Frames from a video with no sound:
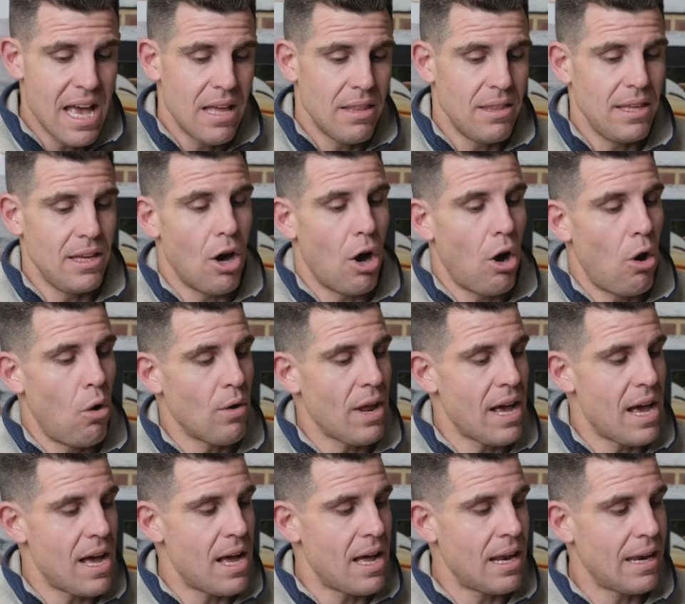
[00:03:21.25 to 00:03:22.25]
the
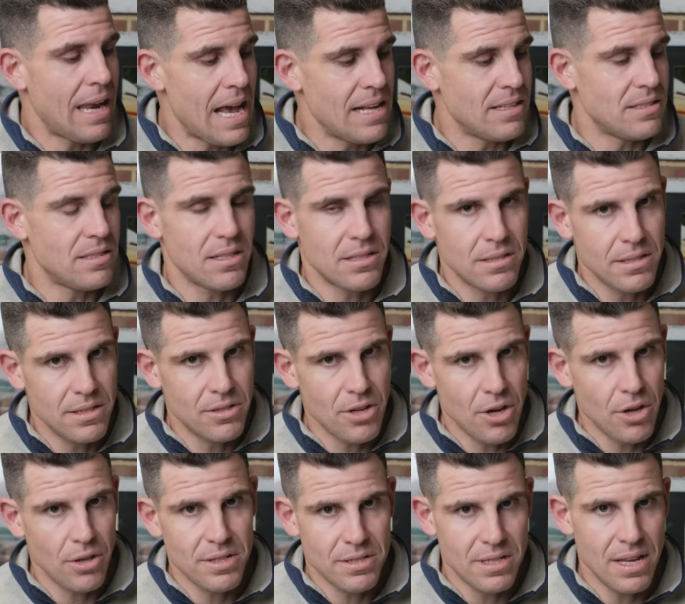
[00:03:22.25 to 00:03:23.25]
older late 60s,
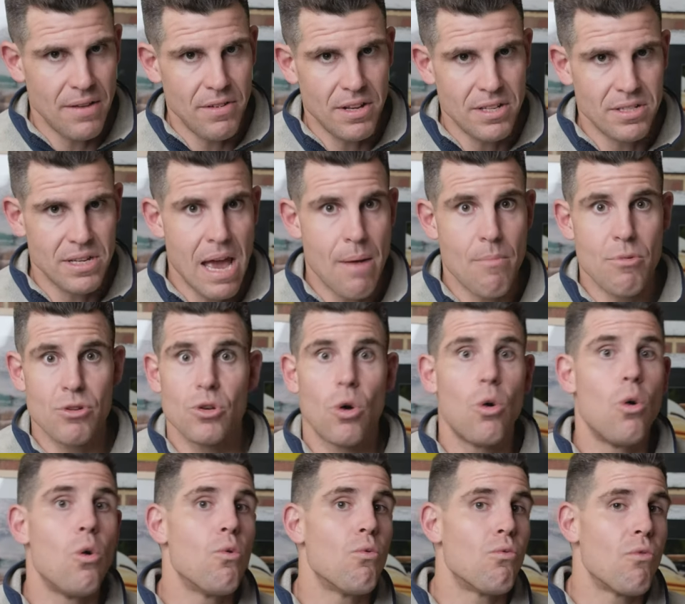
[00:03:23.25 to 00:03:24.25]
early 70s cameras
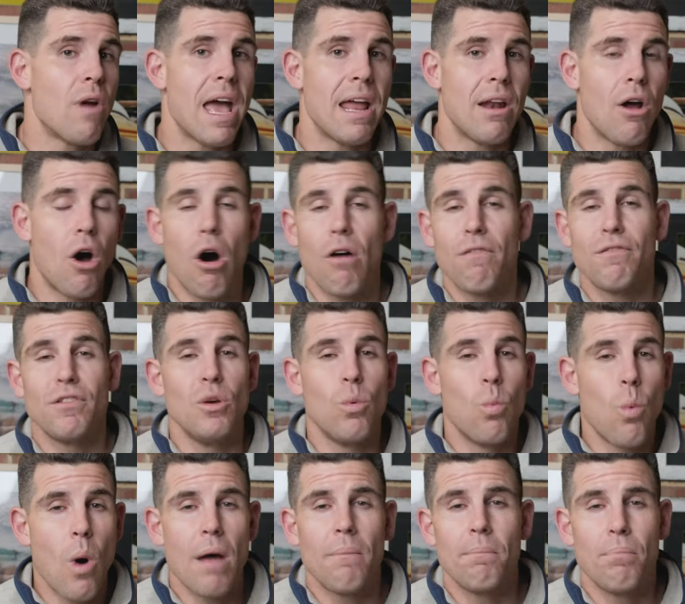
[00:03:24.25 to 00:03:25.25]
all ran off the
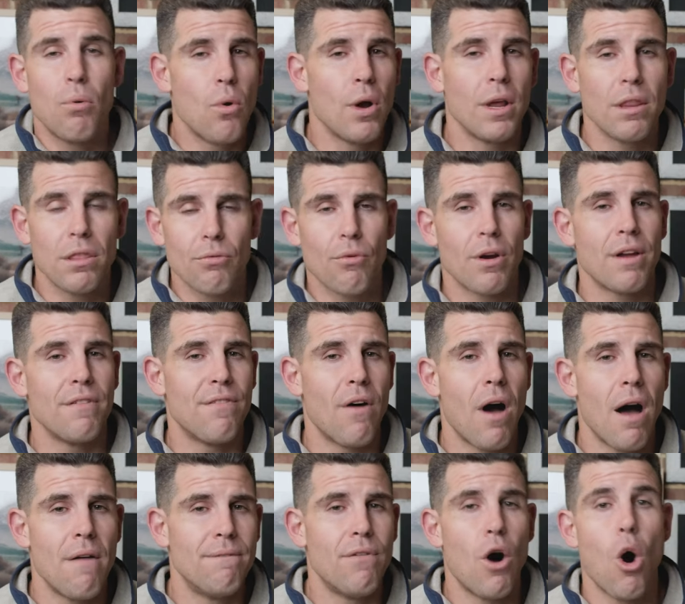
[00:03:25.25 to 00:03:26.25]

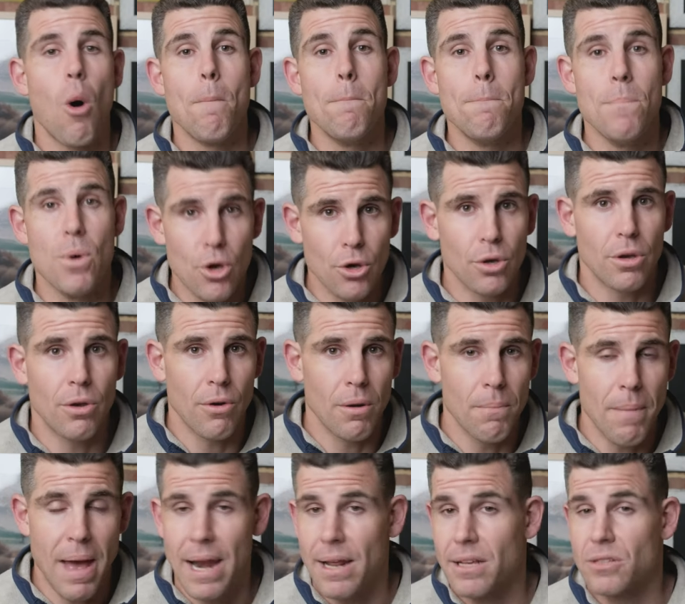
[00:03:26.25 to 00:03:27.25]
1.35 volt mercury
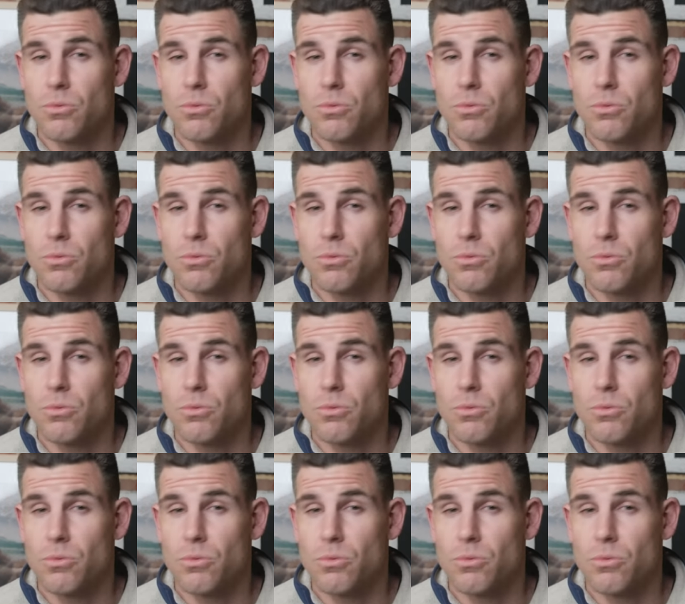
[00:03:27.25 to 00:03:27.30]
batteries,